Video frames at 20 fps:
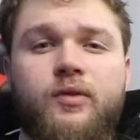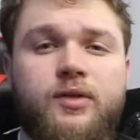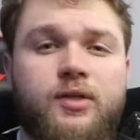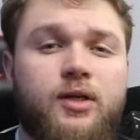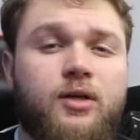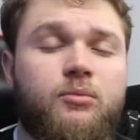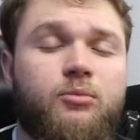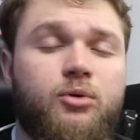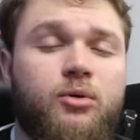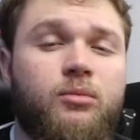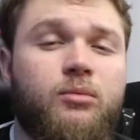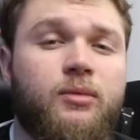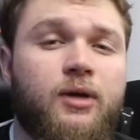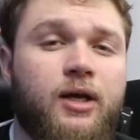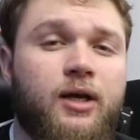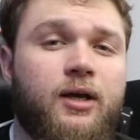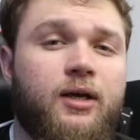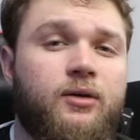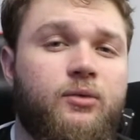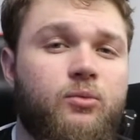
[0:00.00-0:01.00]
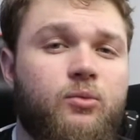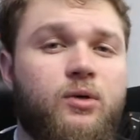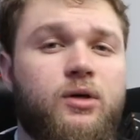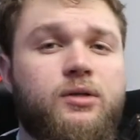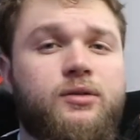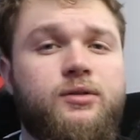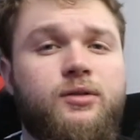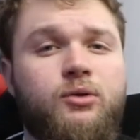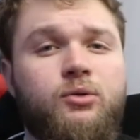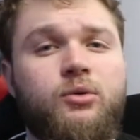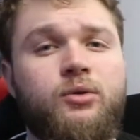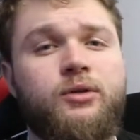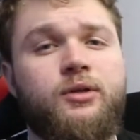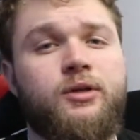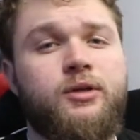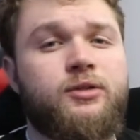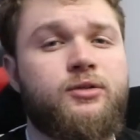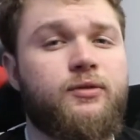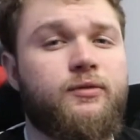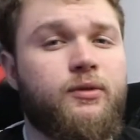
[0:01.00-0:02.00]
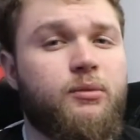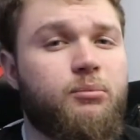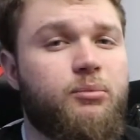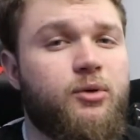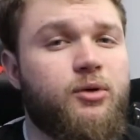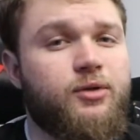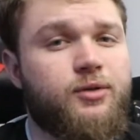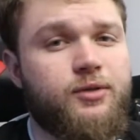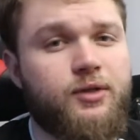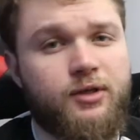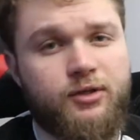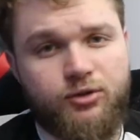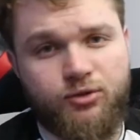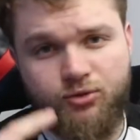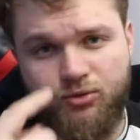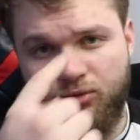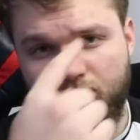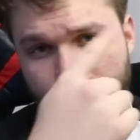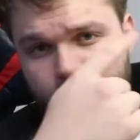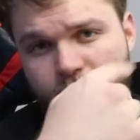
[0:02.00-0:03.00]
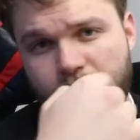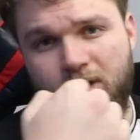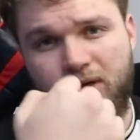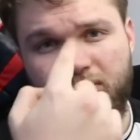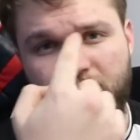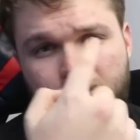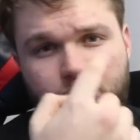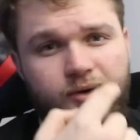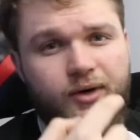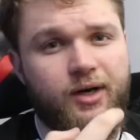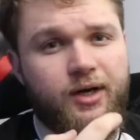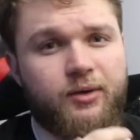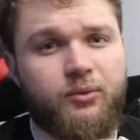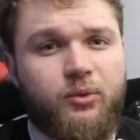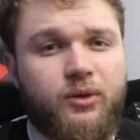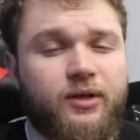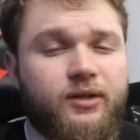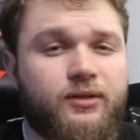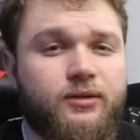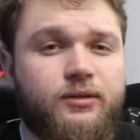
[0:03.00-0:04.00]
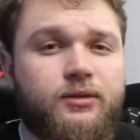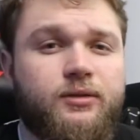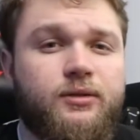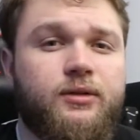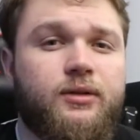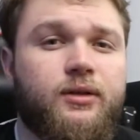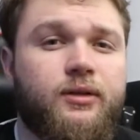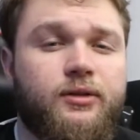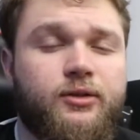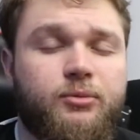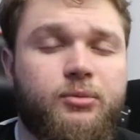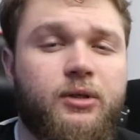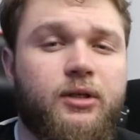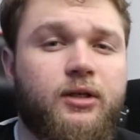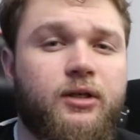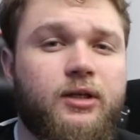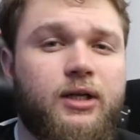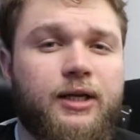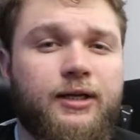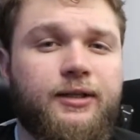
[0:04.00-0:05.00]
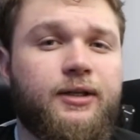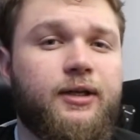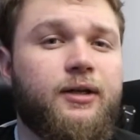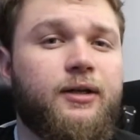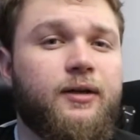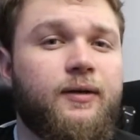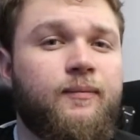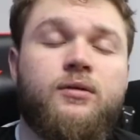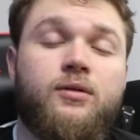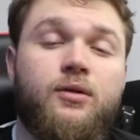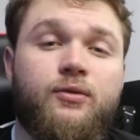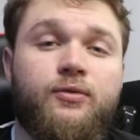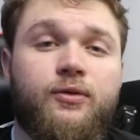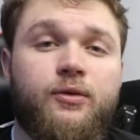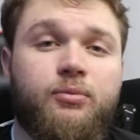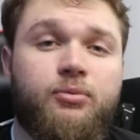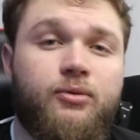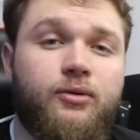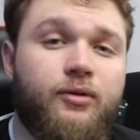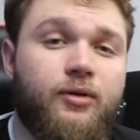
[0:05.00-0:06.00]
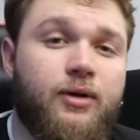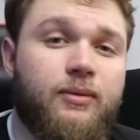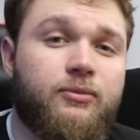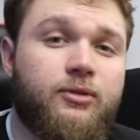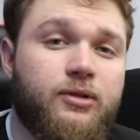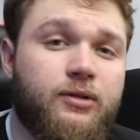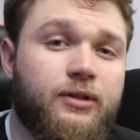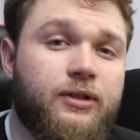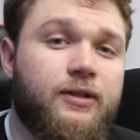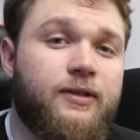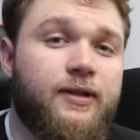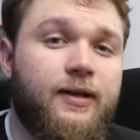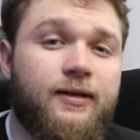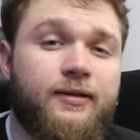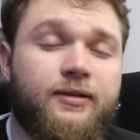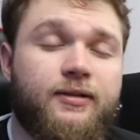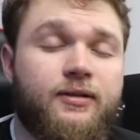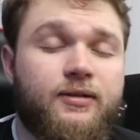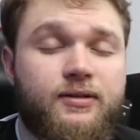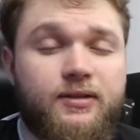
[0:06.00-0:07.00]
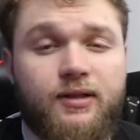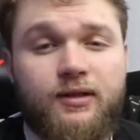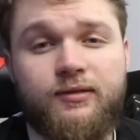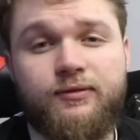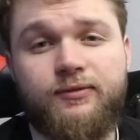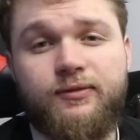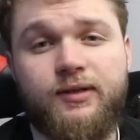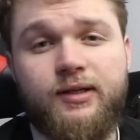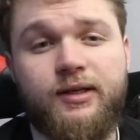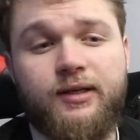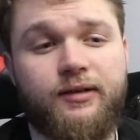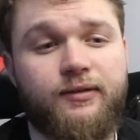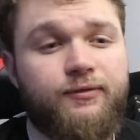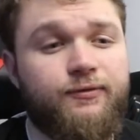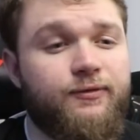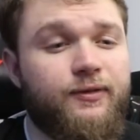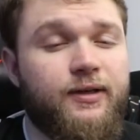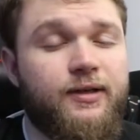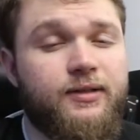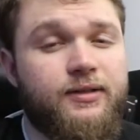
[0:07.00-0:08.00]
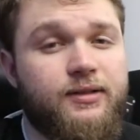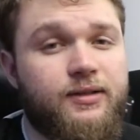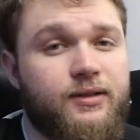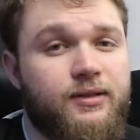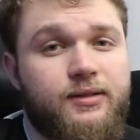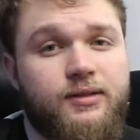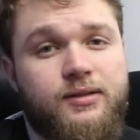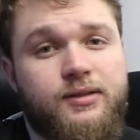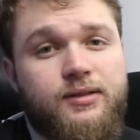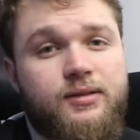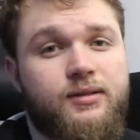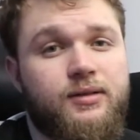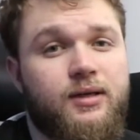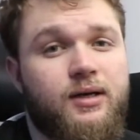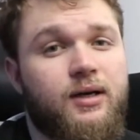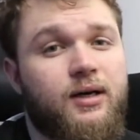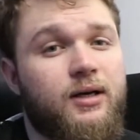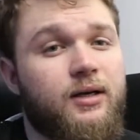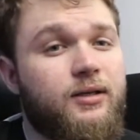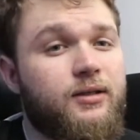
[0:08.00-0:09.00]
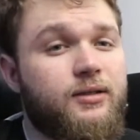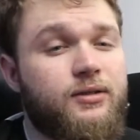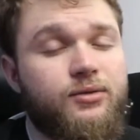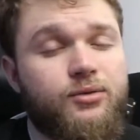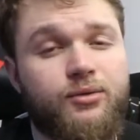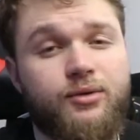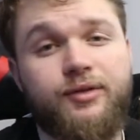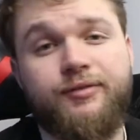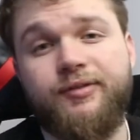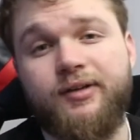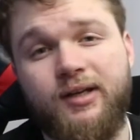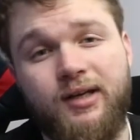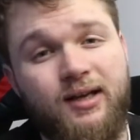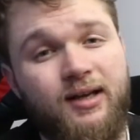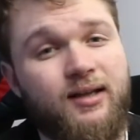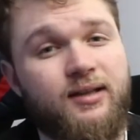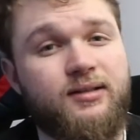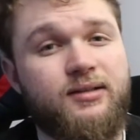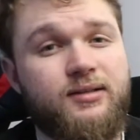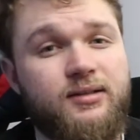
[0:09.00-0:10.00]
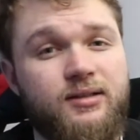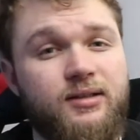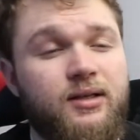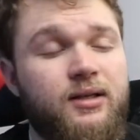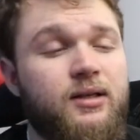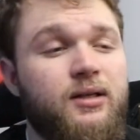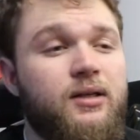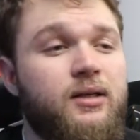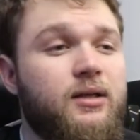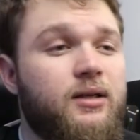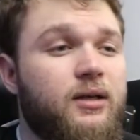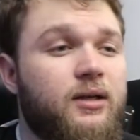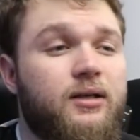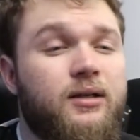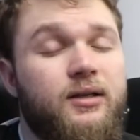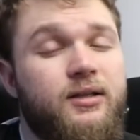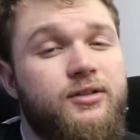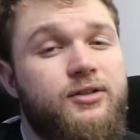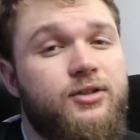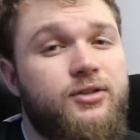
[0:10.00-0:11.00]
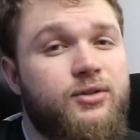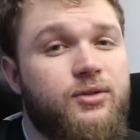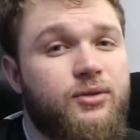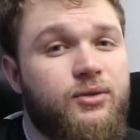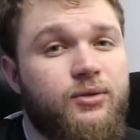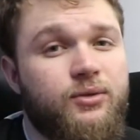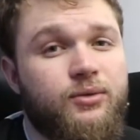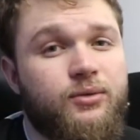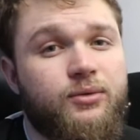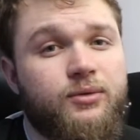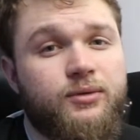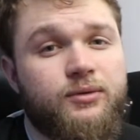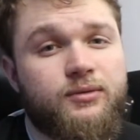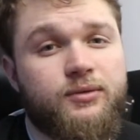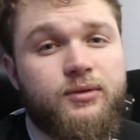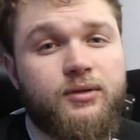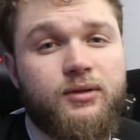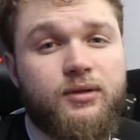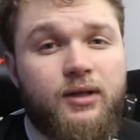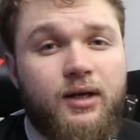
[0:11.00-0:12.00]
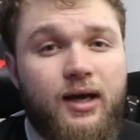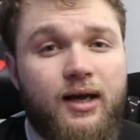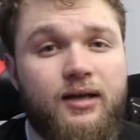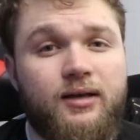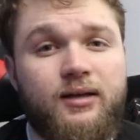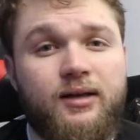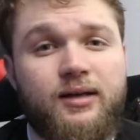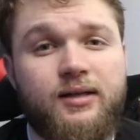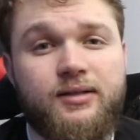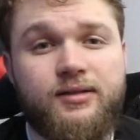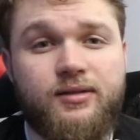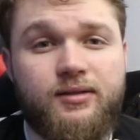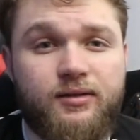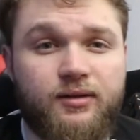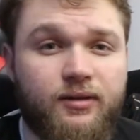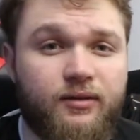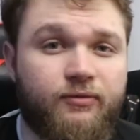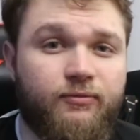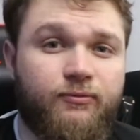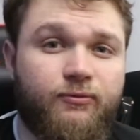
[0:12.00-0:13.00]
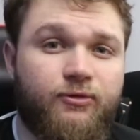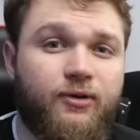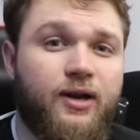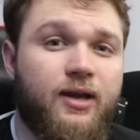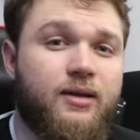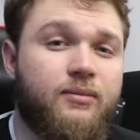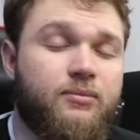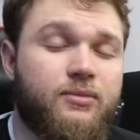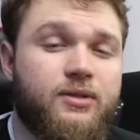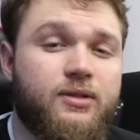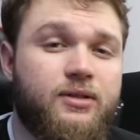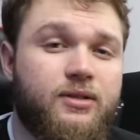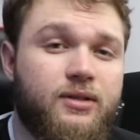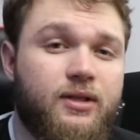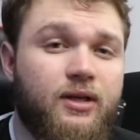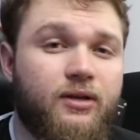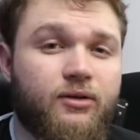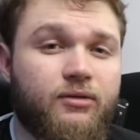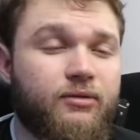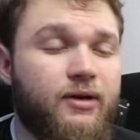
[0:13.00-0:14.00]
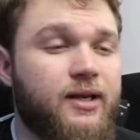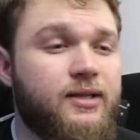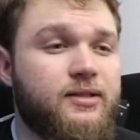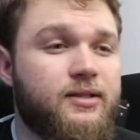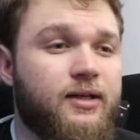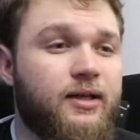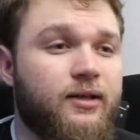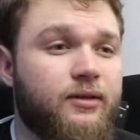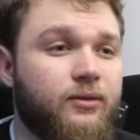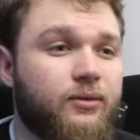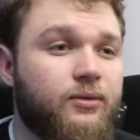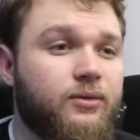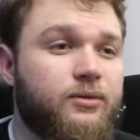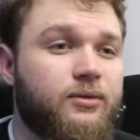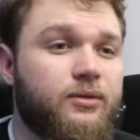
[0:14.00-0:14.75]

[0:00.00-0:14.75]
second problem I had was the coordinates of the box that is drawn around your eye when it's been detected. So for the program to detect stuff like faces, eyes, or even hands, it needs to analyze the frames in grayscale,